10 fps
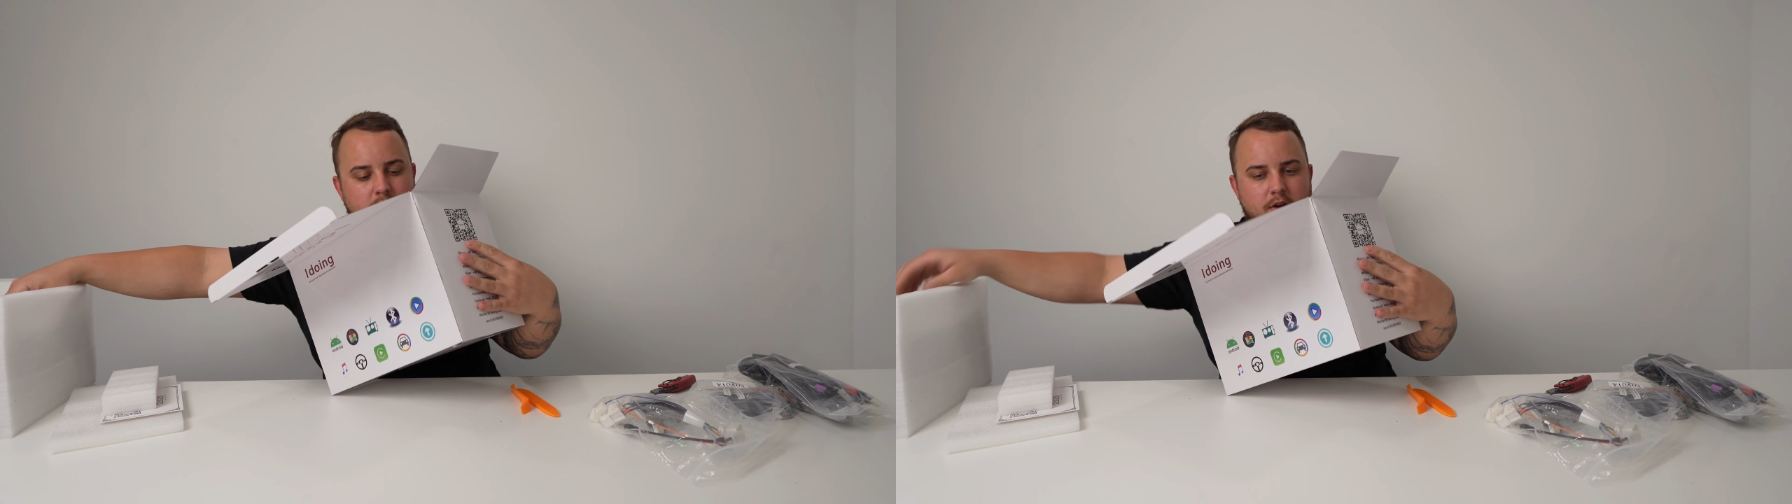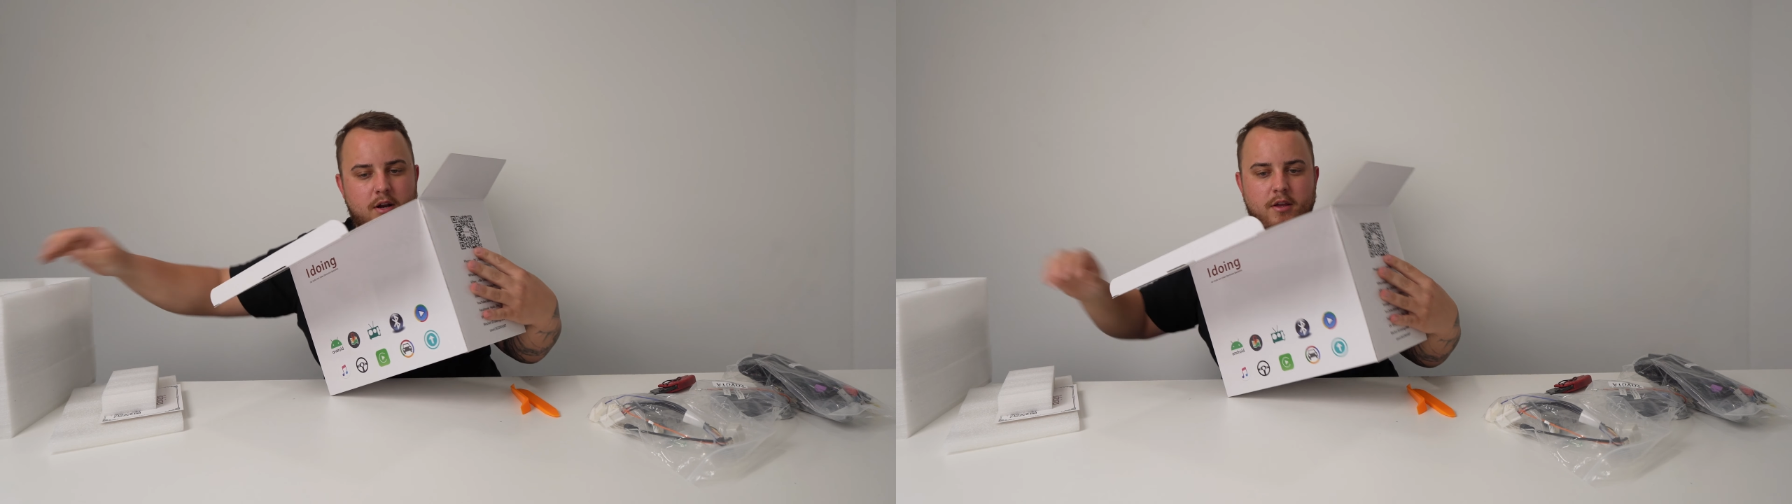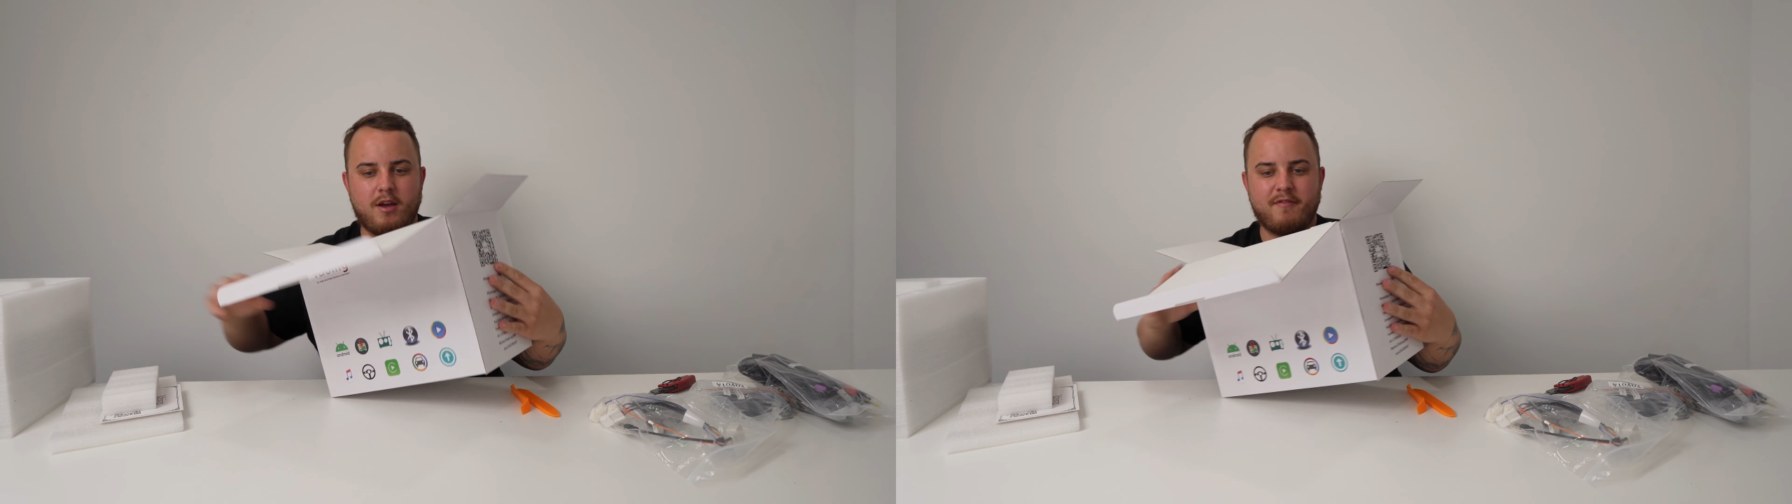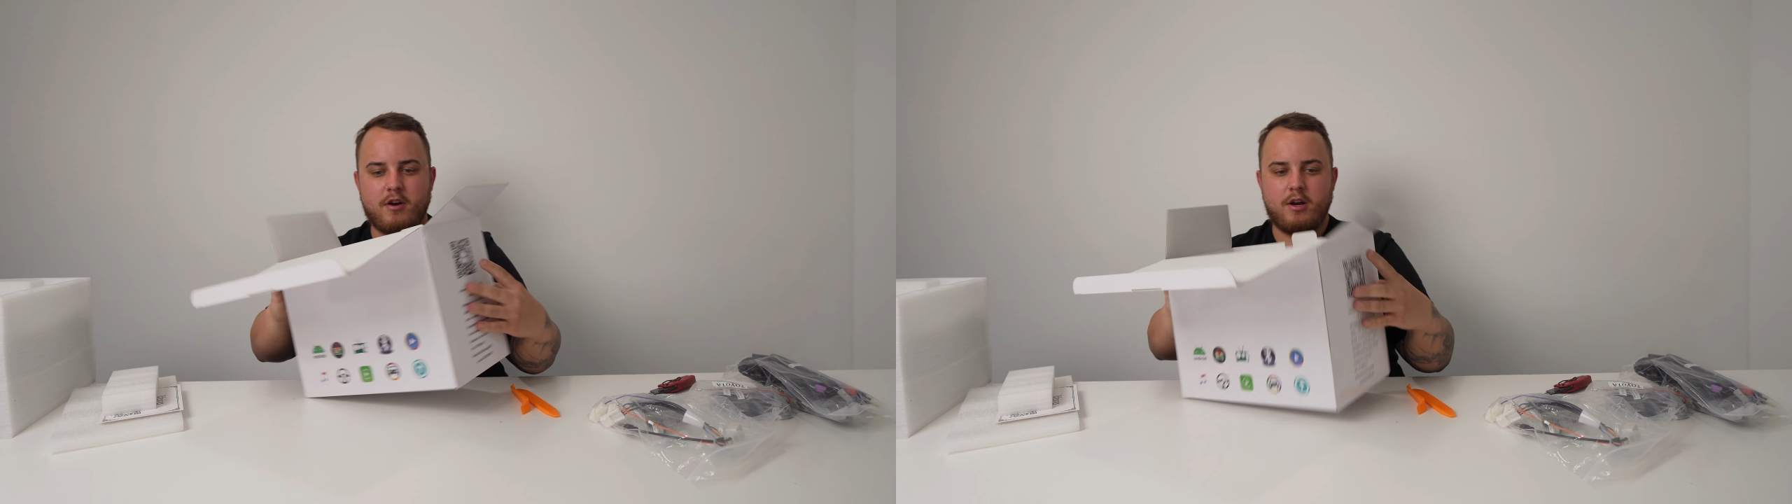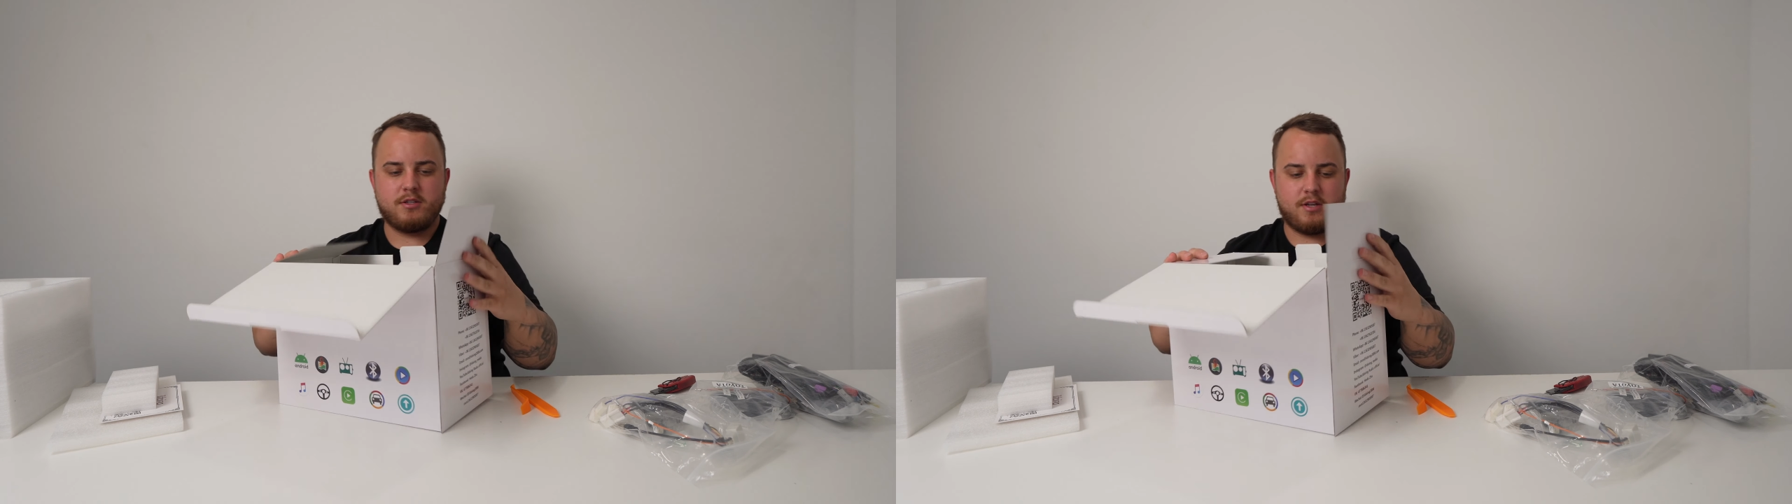a lot of the
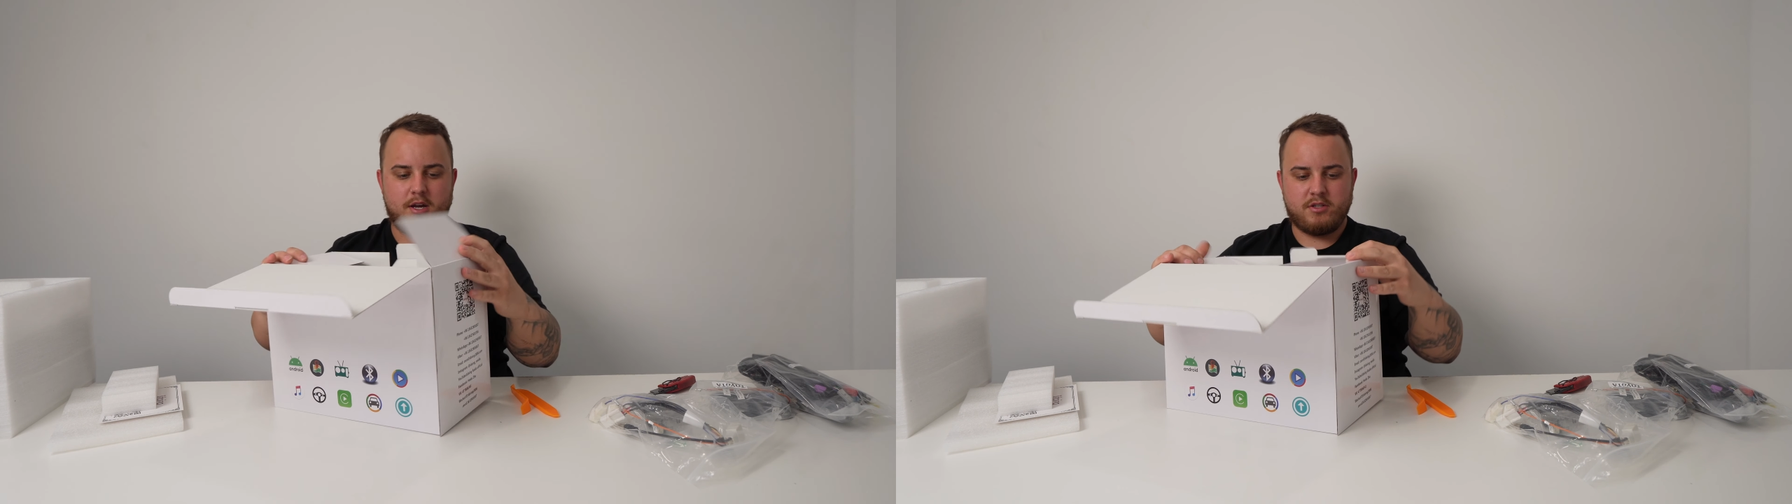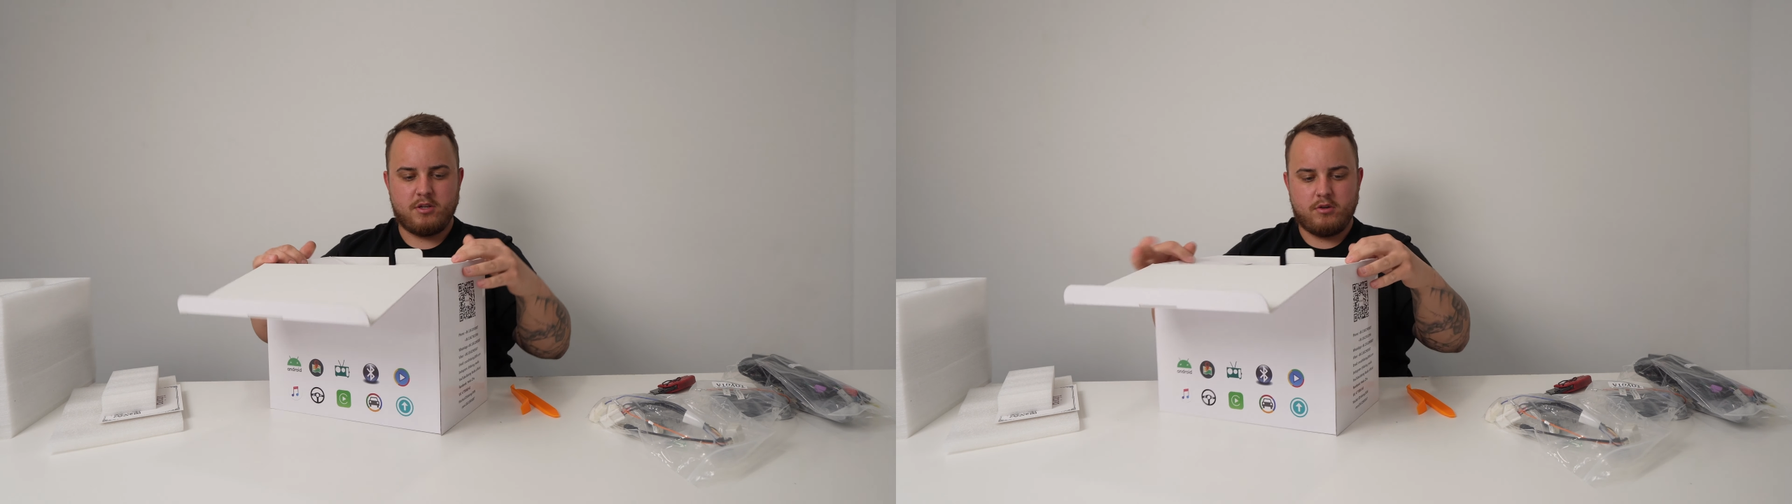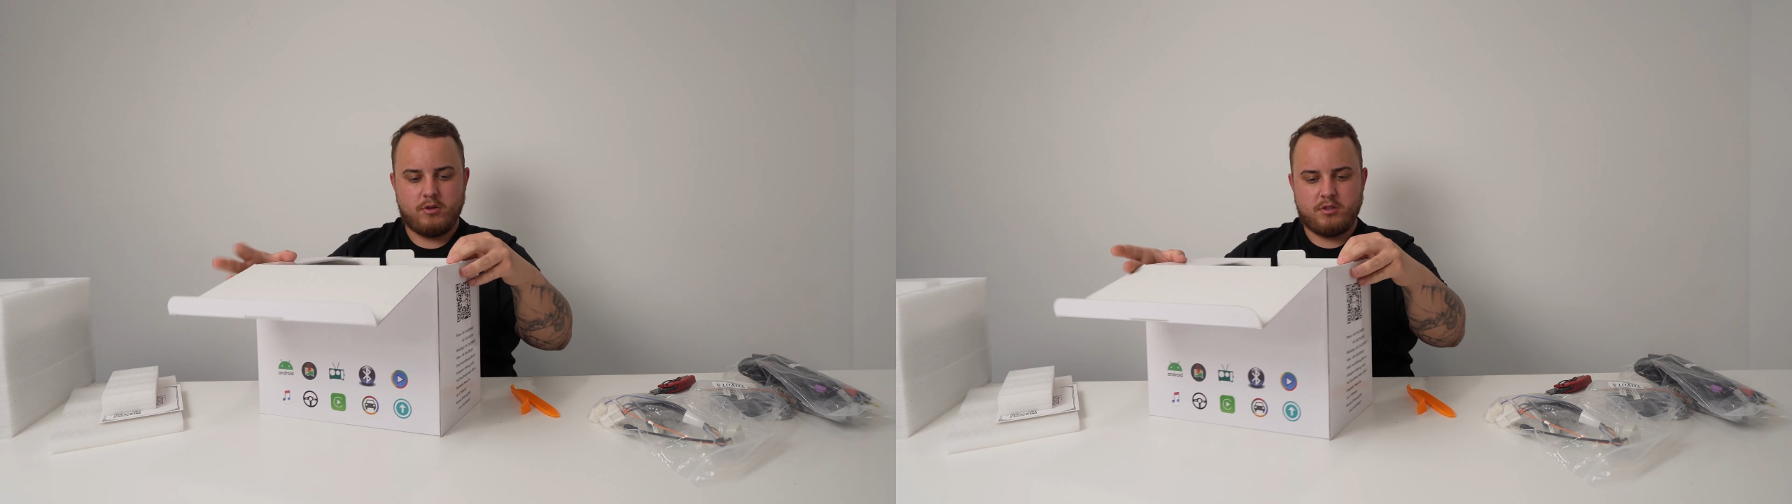FR-S guys do.